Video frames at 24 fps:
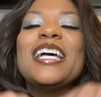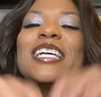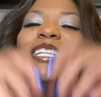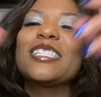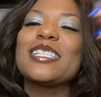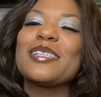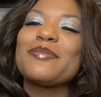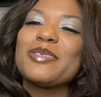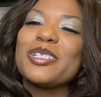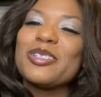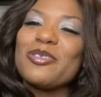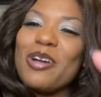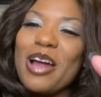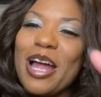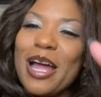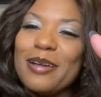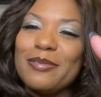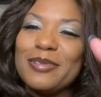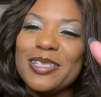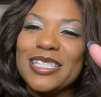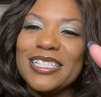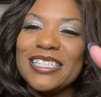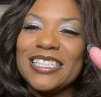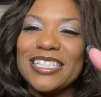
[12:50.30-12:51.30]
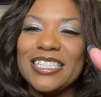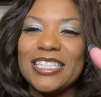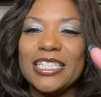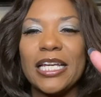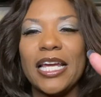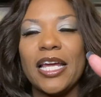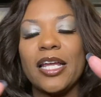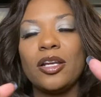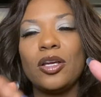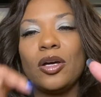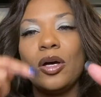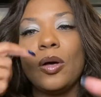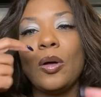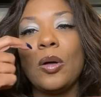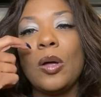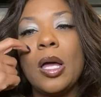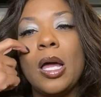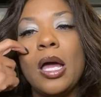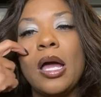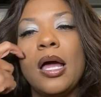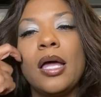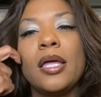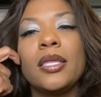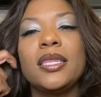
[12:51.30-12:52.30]
subscribe to the channel
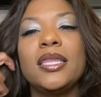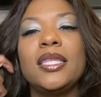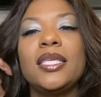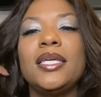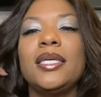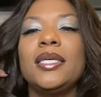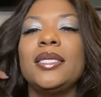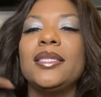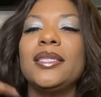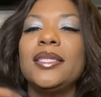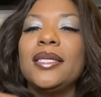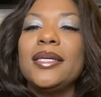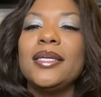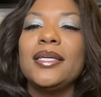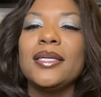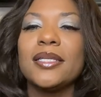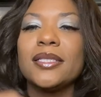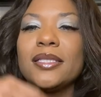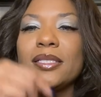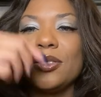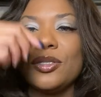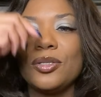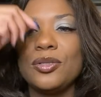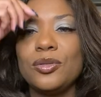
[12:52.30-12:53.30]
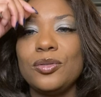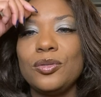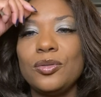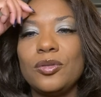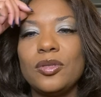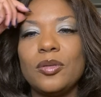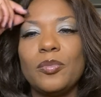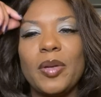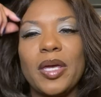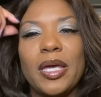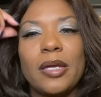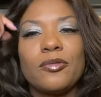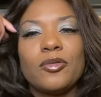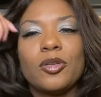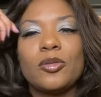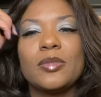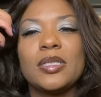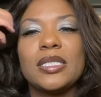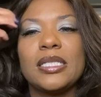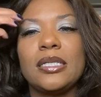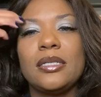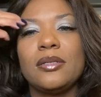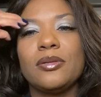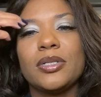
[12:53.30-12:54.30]
the link to the Bedroom
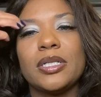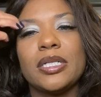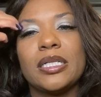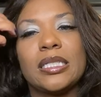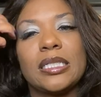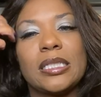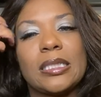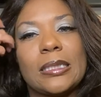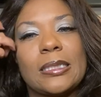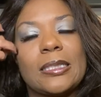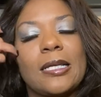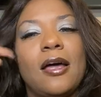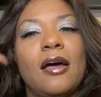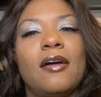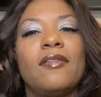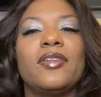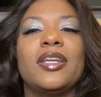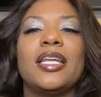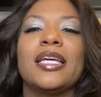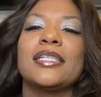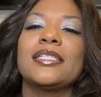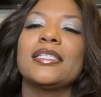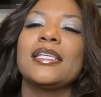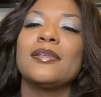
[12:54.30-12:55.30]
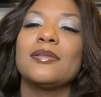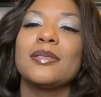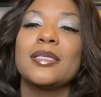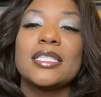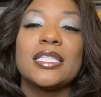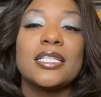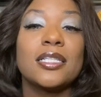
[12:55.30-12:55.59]
Secrets of an Ex-Lesson.